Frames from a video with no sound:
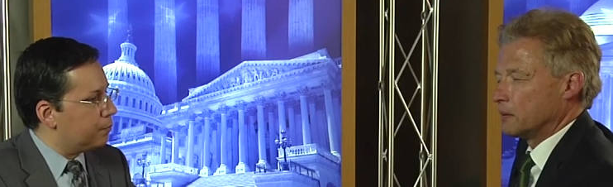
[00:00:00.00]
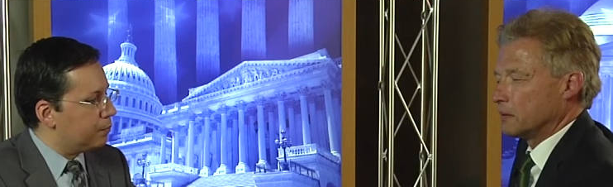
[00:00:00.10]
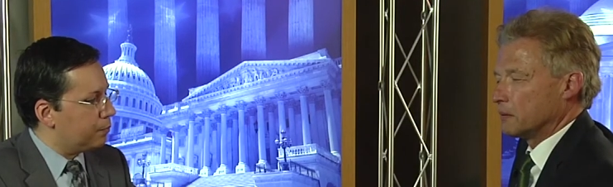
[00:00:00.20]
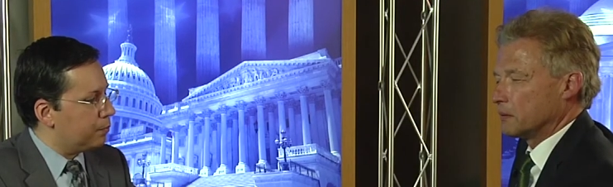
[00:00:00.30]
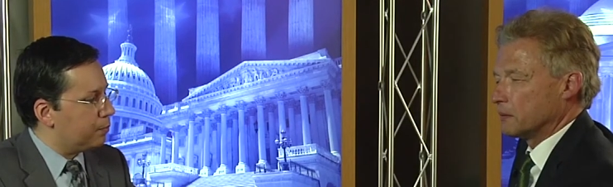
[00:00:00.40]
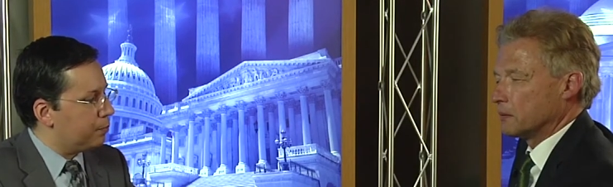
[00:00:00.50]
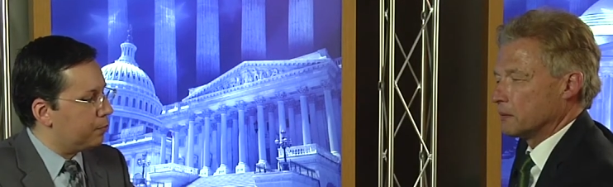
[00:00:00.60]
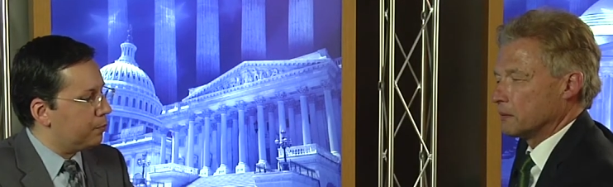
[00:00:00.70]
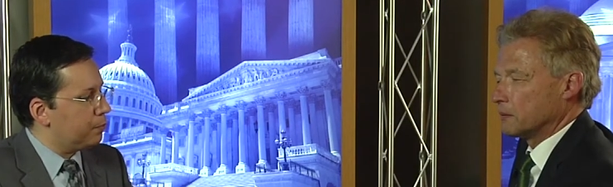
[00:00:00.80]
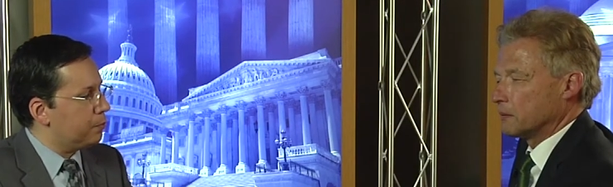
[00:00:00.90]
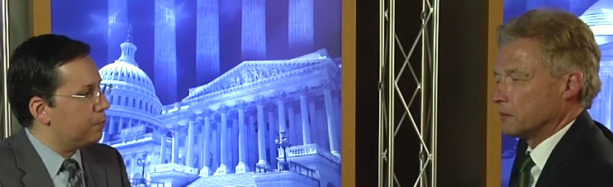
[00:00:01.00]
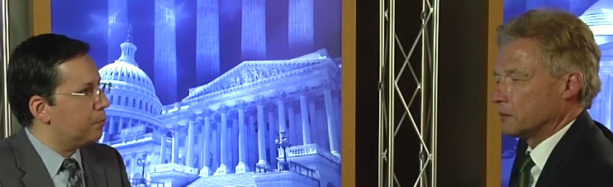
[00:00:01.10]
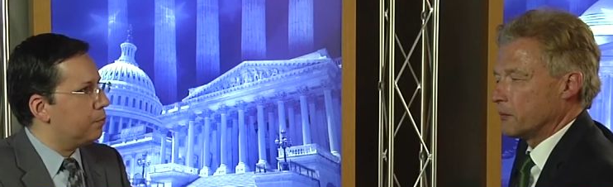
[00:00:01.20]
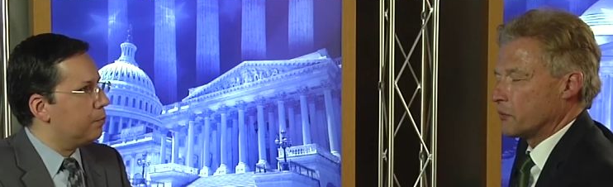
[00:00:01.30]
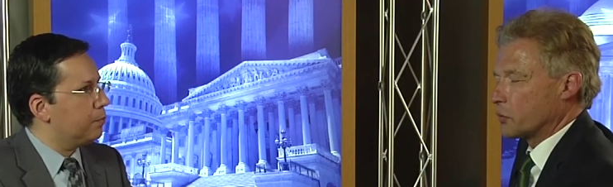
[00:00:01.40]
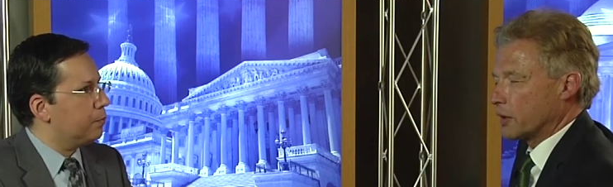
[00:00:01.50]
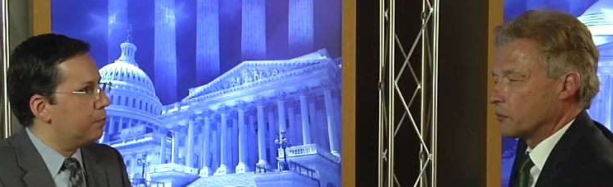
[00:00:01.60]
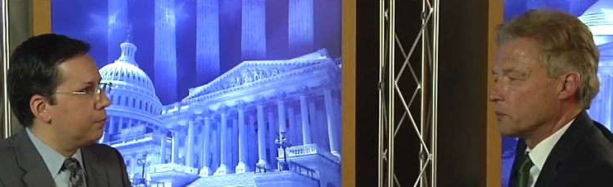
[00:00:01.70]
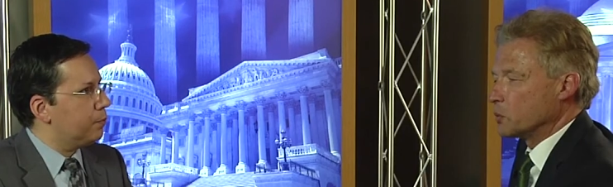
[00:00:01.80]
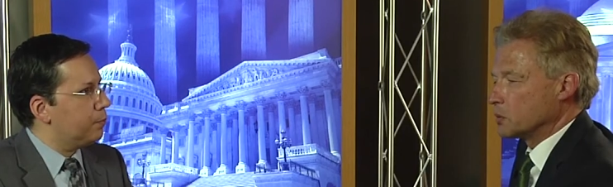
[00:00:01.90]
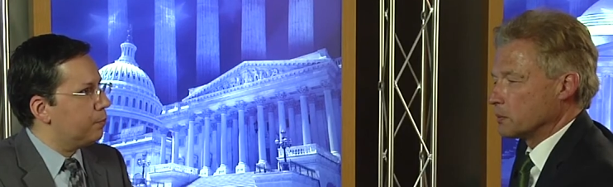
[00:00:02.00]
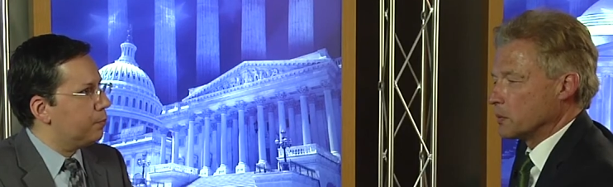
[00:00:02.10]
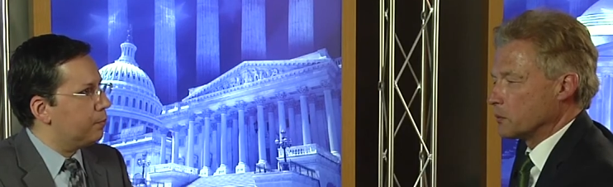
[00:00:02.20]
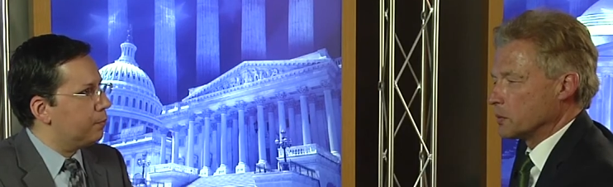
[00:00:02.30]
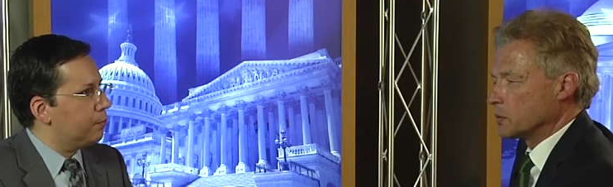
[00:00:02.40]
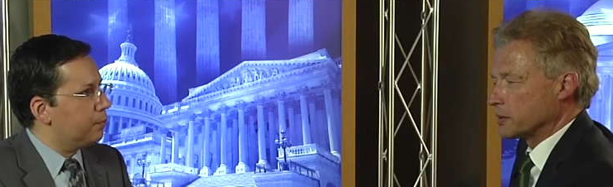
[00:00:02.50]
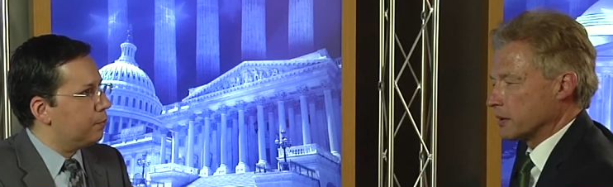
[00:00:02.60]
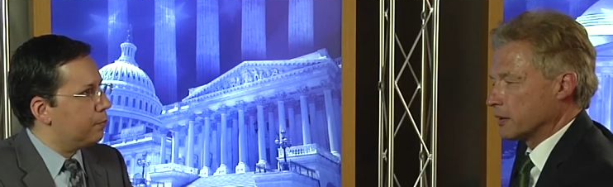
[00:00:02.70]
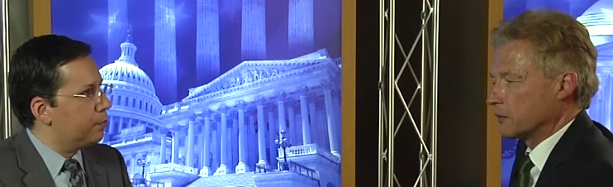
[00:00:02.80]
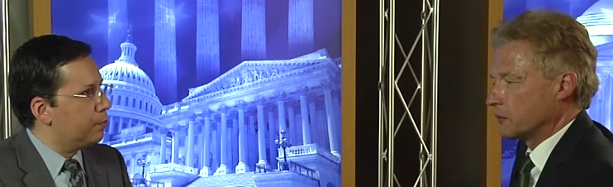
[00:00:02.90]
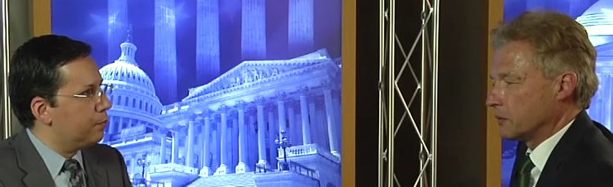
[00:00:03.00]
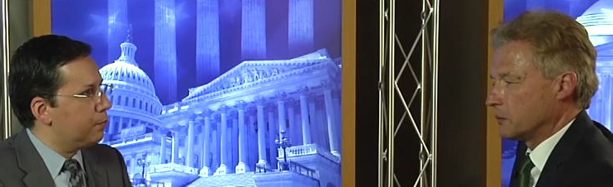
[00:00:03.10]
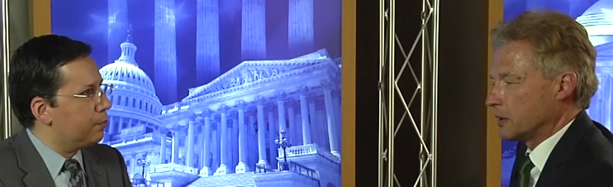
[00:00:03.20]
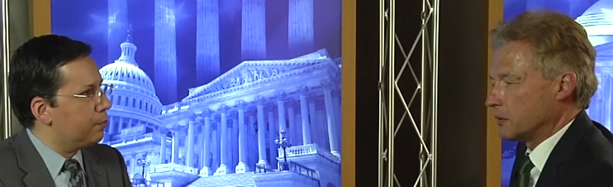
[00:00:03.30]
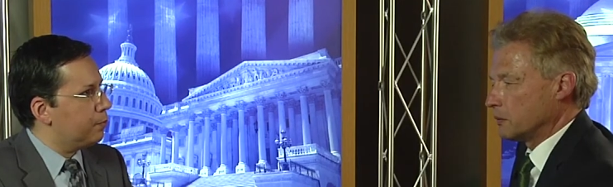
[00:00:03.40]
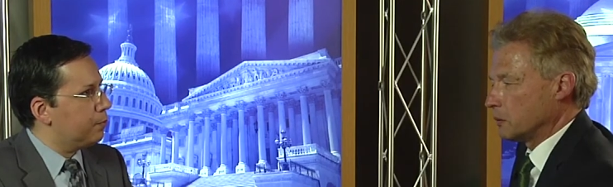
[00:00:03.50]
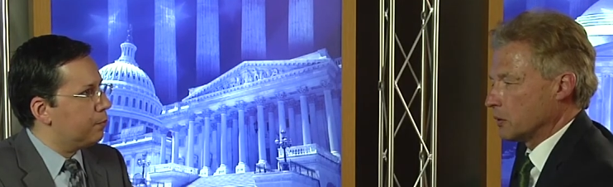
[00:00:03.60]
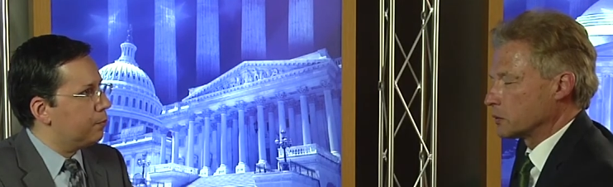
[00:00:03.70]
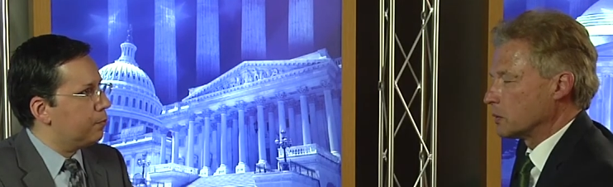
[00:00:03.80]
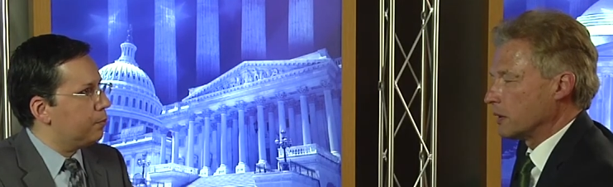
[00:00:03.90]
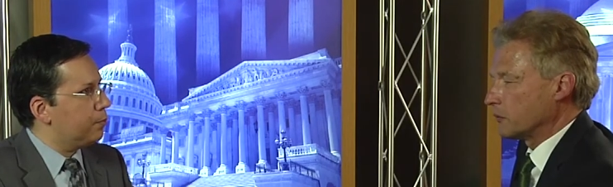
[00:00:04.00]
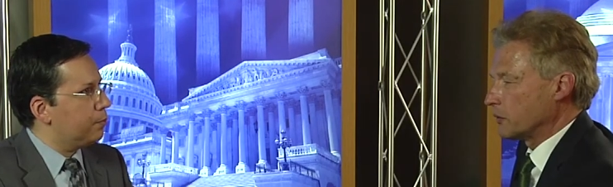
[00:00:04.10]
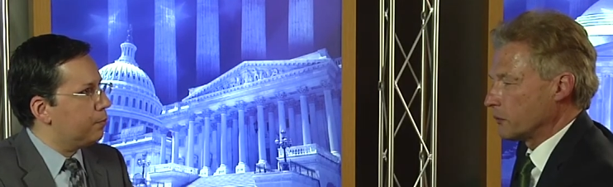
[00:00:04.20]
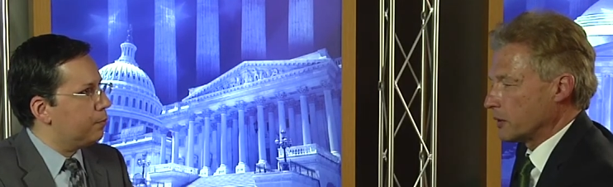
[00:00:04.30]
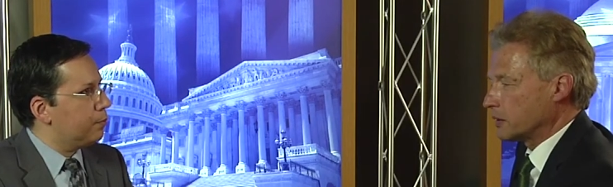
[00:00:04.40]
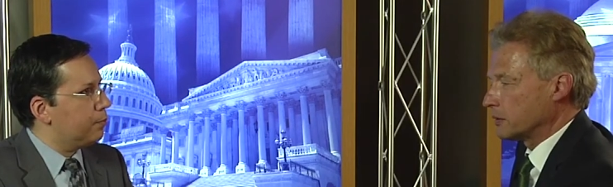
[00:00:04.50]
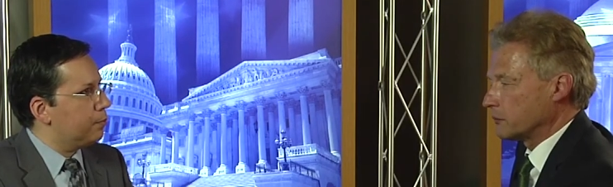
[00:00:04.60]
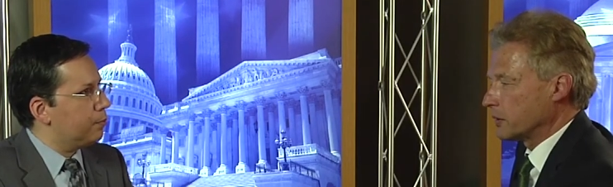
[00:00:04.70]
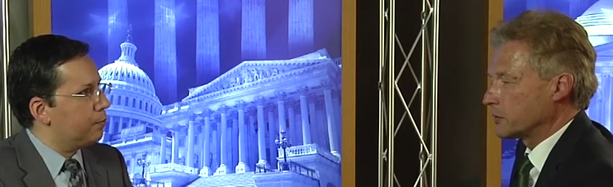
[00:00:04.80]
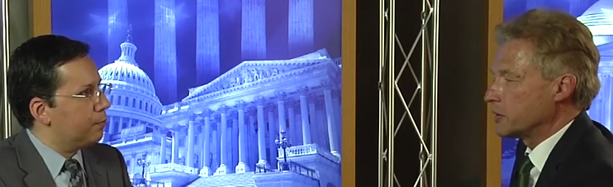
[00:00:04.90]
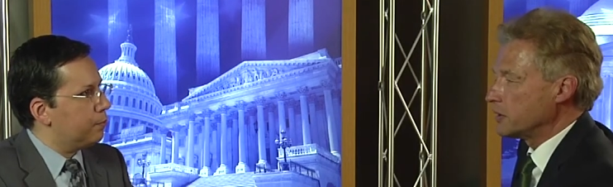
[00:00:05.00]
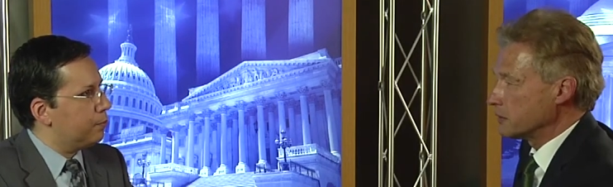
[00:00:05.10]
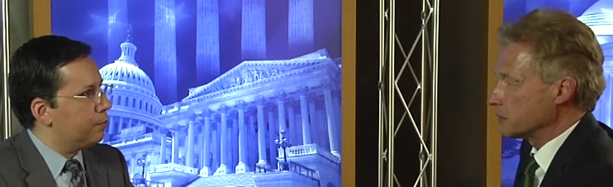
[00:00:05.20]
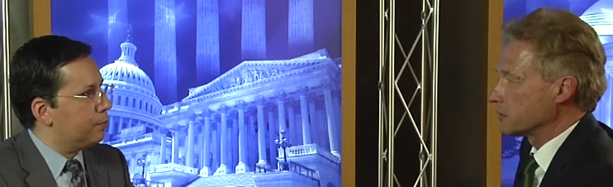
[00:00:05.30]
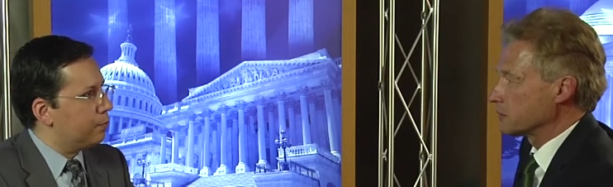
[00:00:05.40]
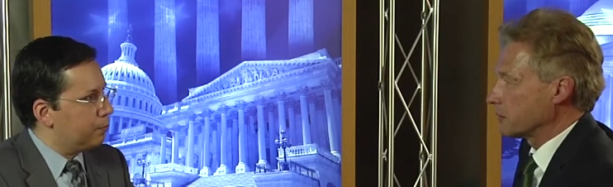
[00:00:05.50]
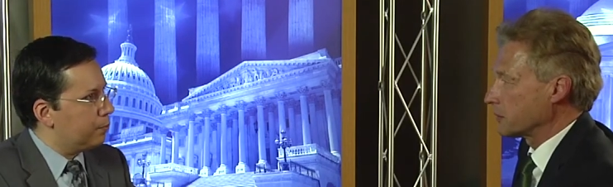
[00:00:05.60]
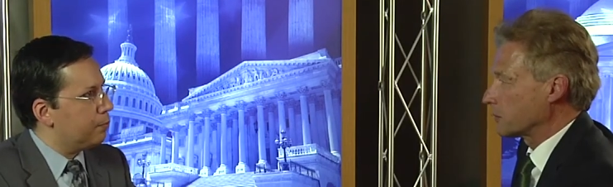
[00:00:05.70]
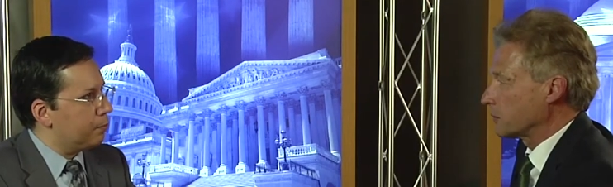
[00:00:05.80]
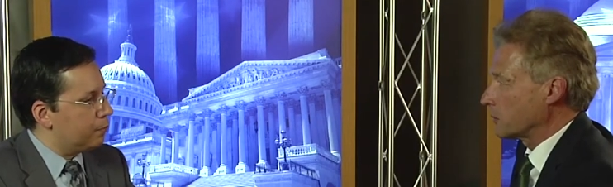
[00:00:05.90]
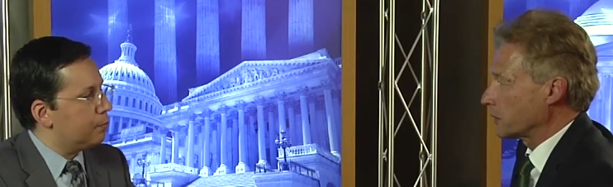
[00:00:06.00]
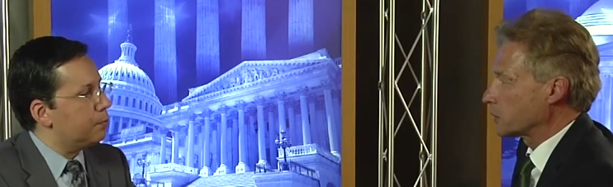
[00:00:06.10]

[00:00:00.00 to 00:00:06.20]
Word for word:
Speaker 1: uh, never forget the, mu the music they learn to love when they're in their teens and early